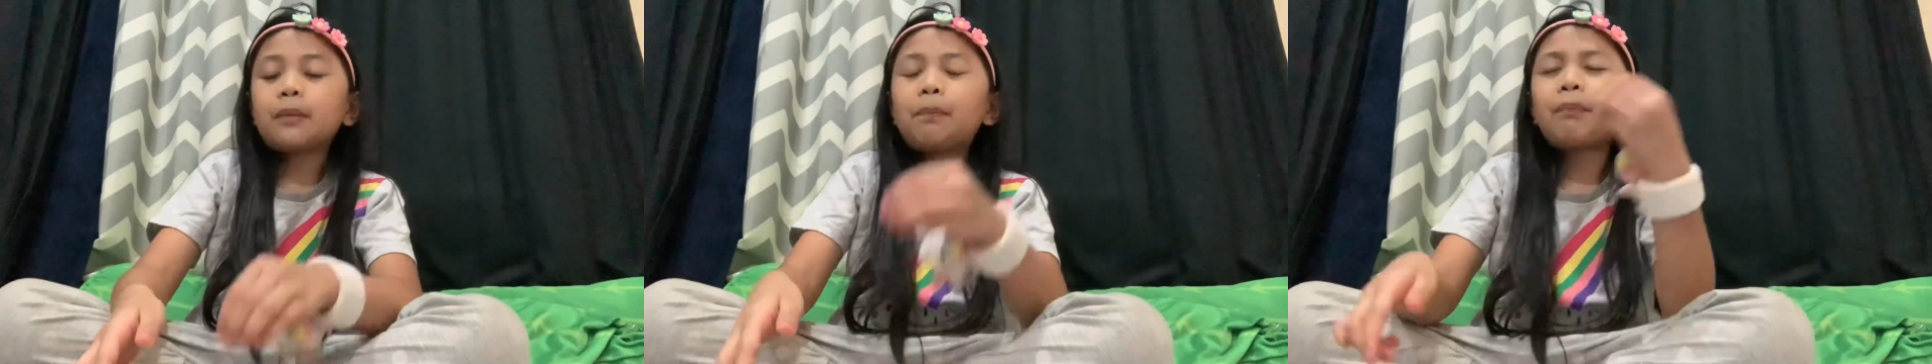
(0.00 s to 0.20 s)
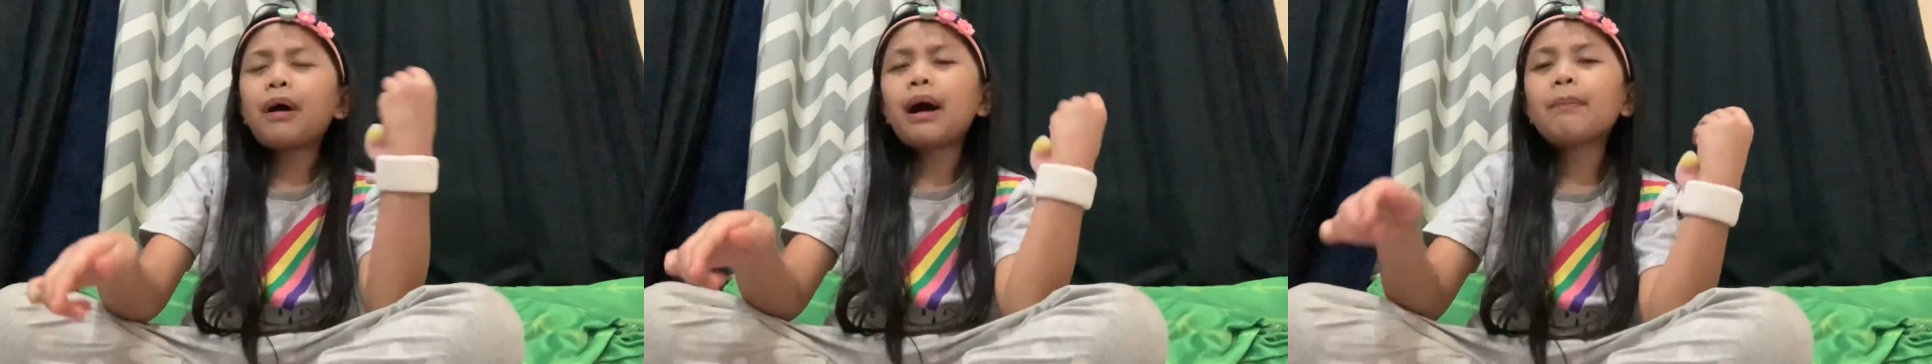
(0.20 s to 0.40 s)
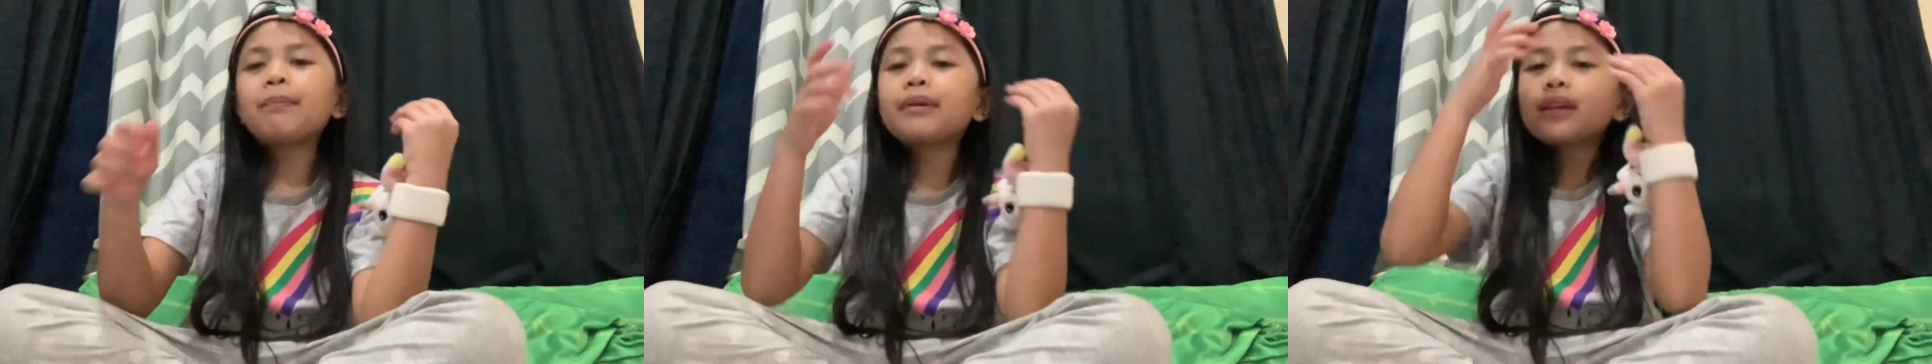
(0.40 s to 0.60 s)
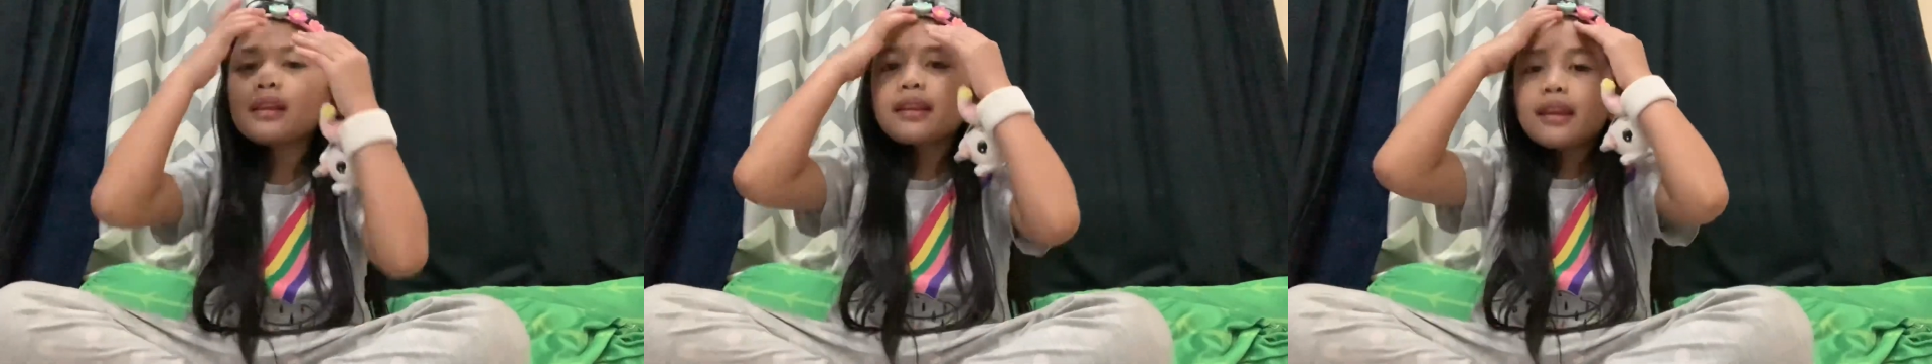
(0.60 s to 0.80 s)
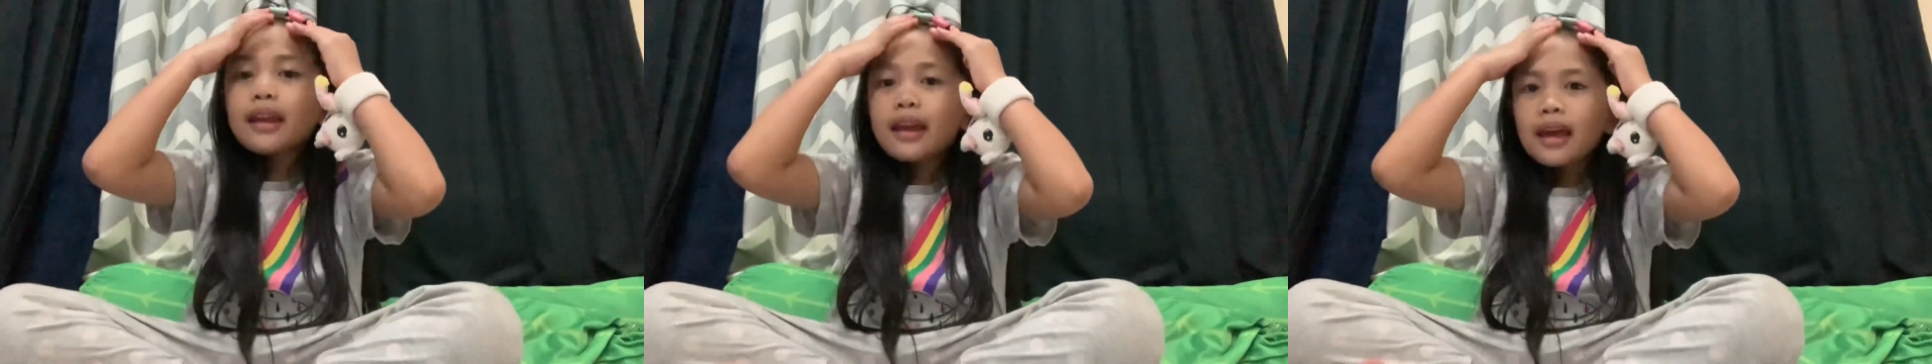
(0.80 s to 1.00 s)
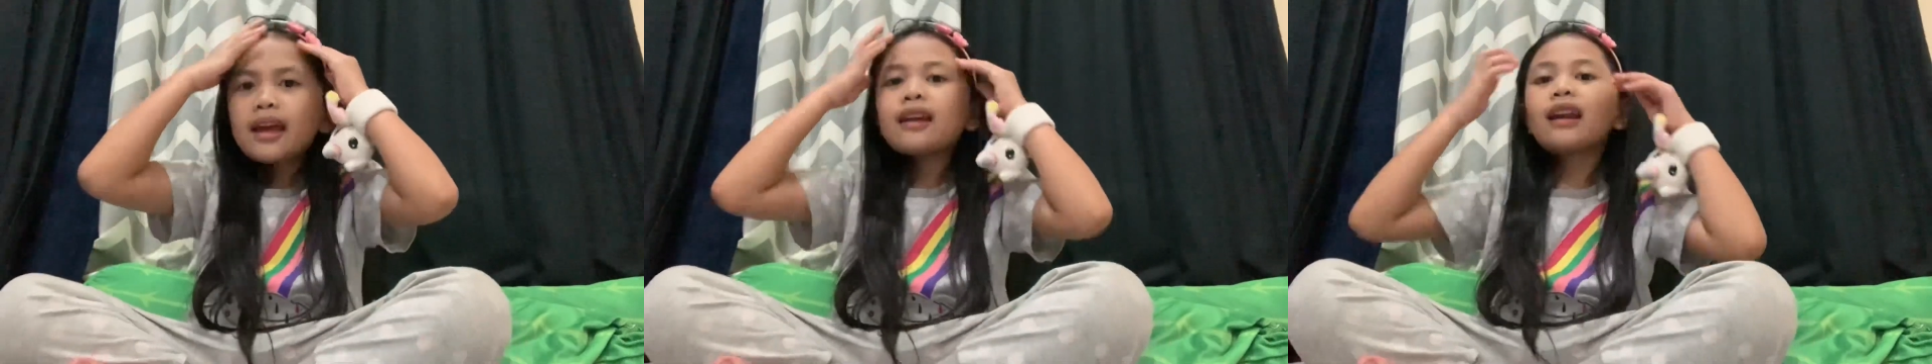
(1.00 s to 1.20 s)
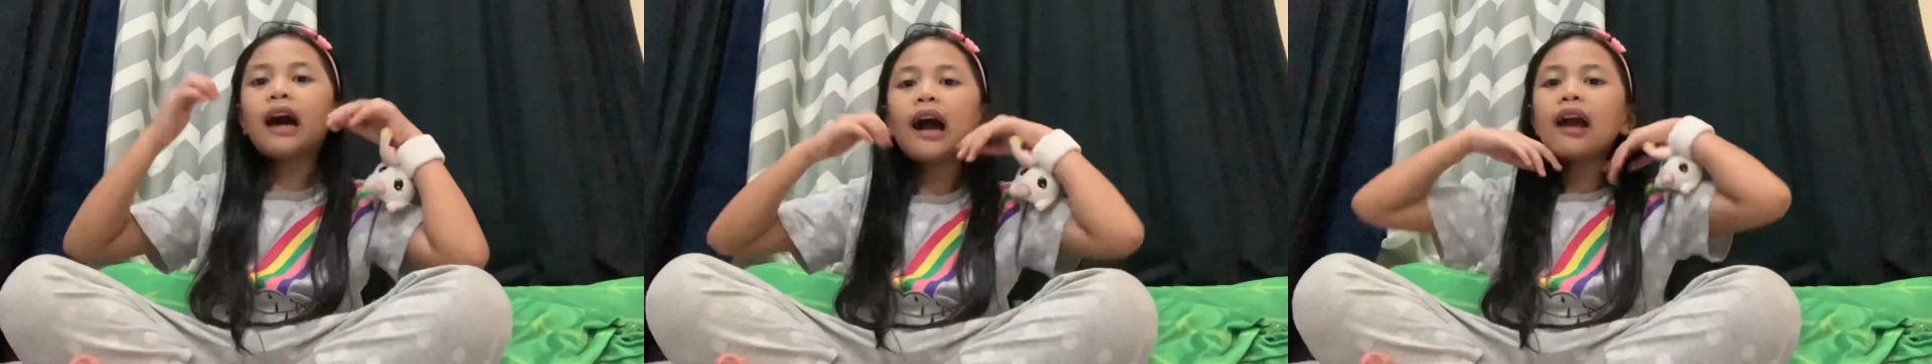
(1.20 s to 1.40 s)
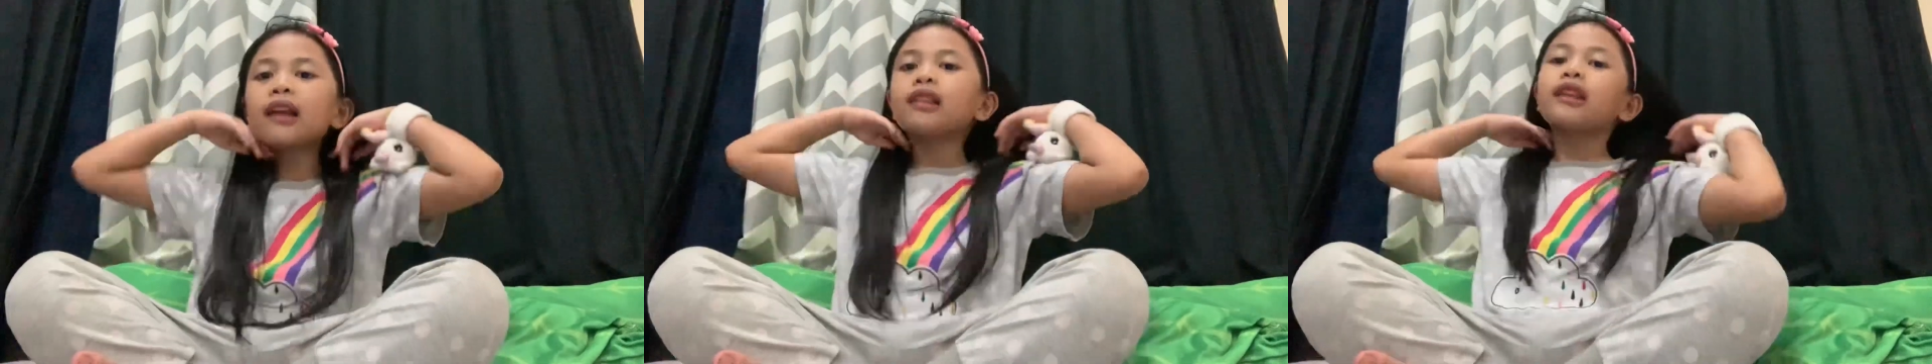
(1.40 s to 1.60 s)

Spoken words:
puppet, and I